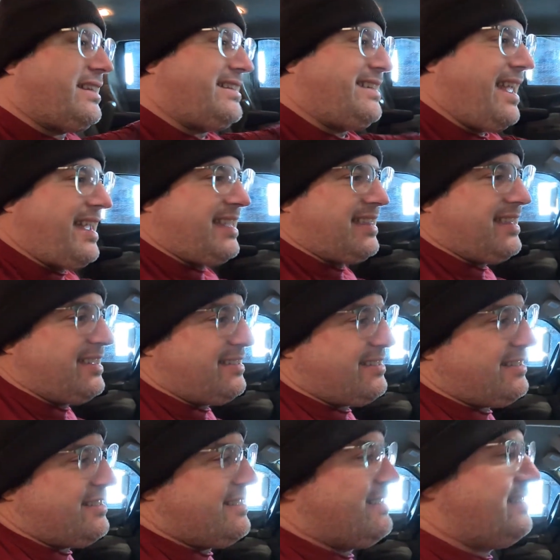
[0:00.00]
take
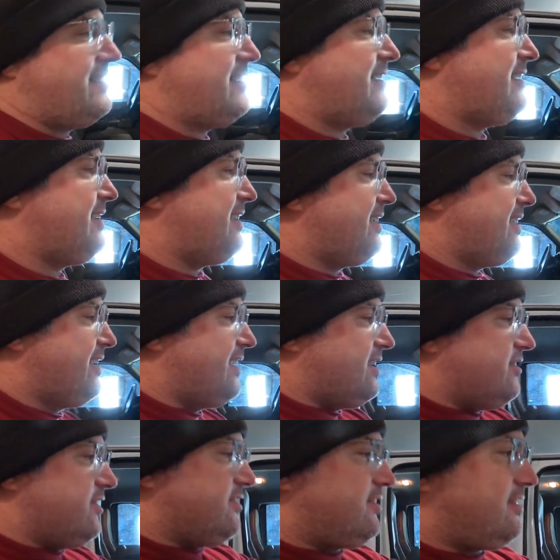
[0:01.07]
this,
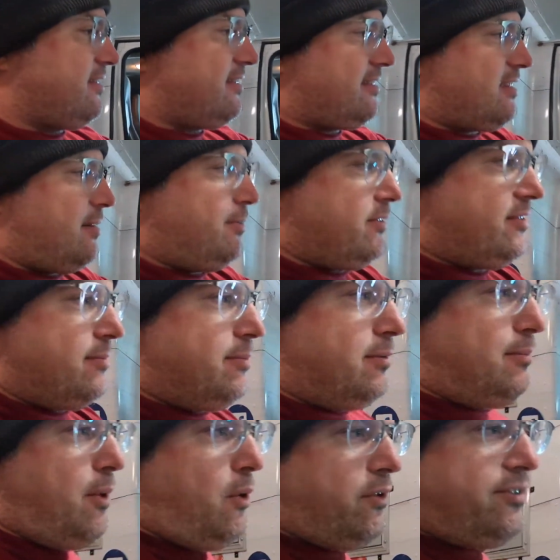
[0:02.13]
just a couple simple
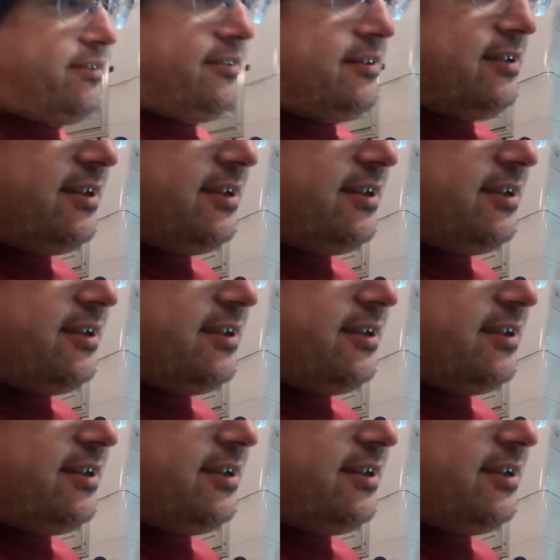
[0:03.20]
bolts